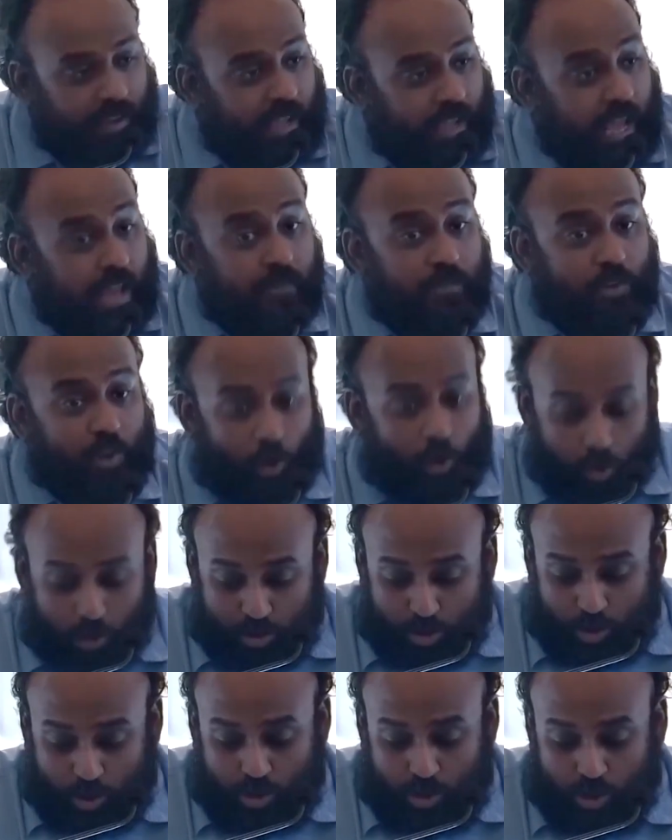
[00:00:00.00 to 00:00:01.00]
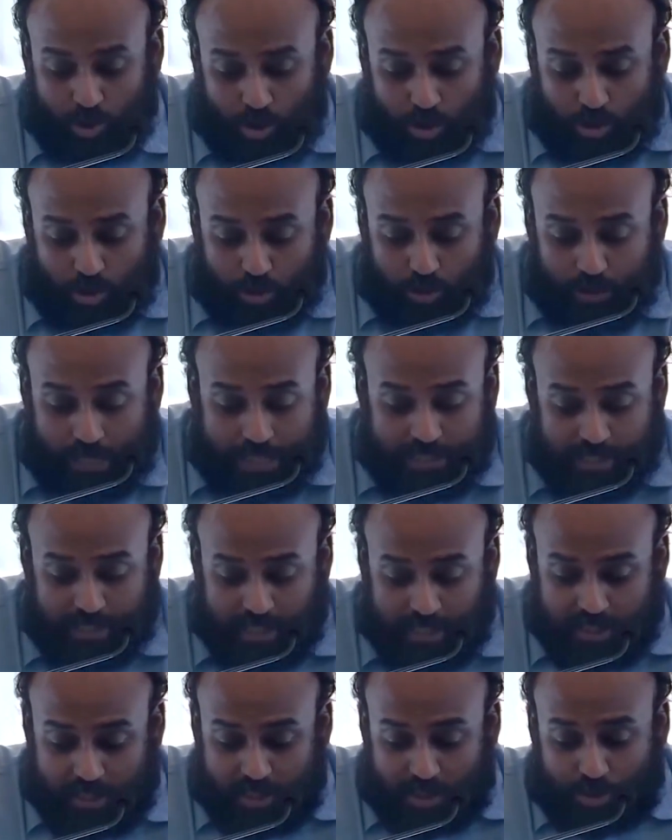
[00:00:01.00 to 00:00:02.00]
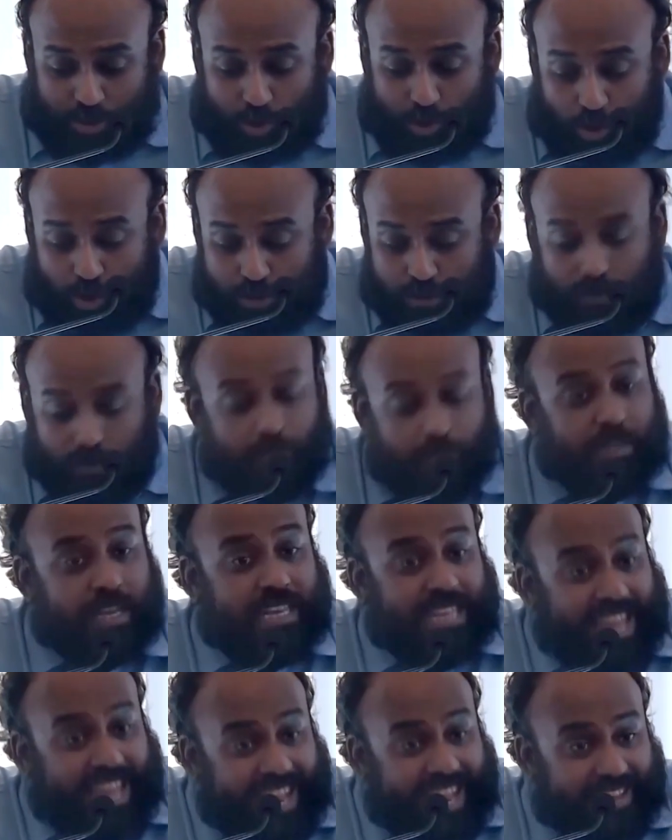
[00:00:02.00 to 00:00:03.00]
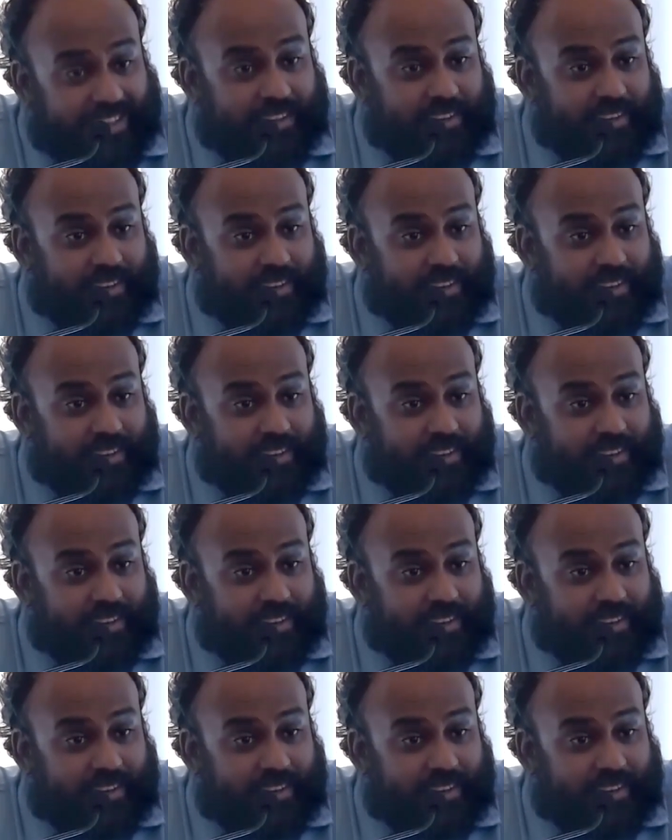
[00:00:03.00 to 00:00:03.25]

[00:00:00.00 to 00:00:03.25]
And we also know that Jesus rose from the dead